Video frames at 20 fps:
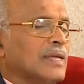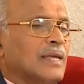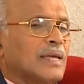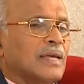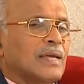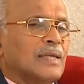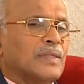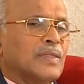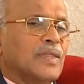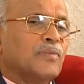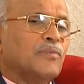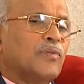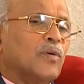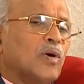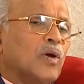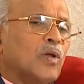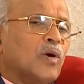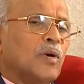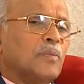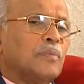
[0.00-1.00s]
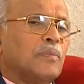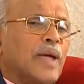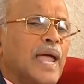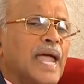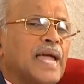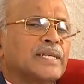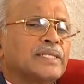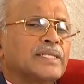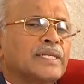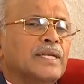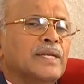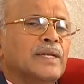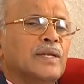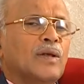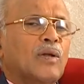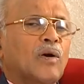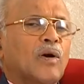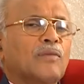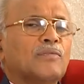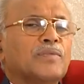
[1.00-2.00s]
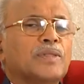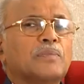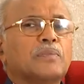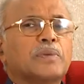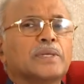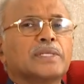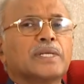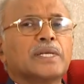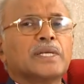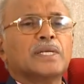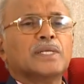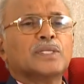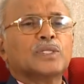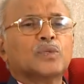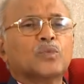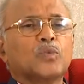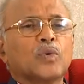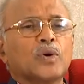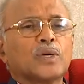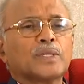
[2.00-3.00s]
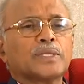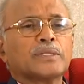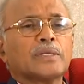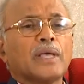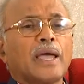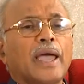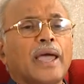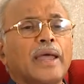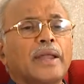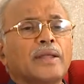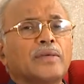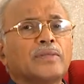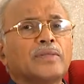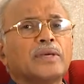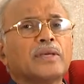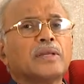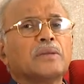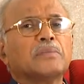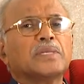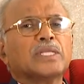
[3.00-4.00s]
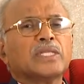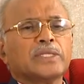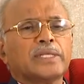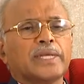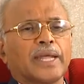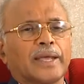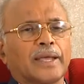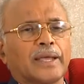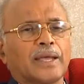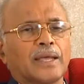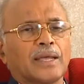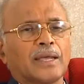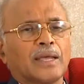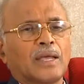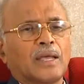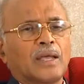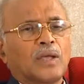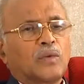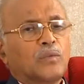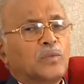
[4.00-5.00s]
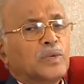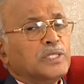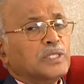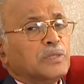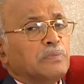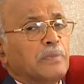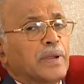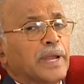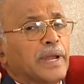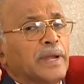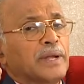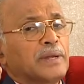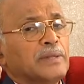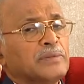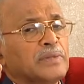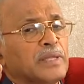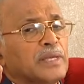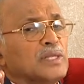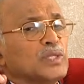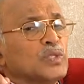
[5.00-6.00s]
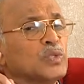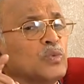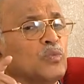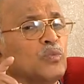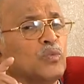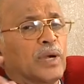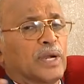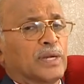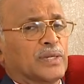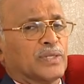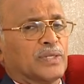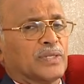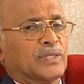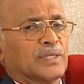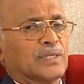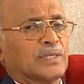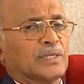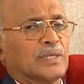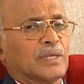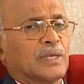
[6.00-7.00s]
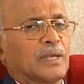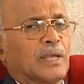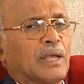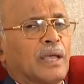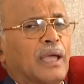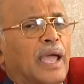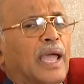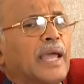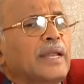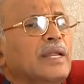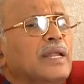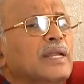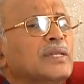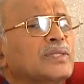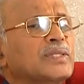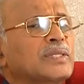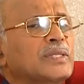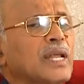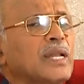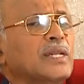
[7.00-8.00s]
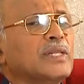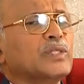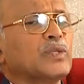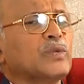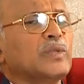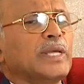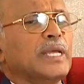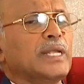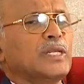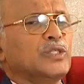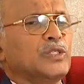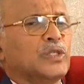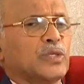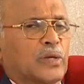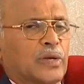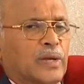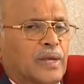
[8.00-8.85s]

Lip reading: the follow-up action of the British was another mistake which made things worse, an insult to the injury.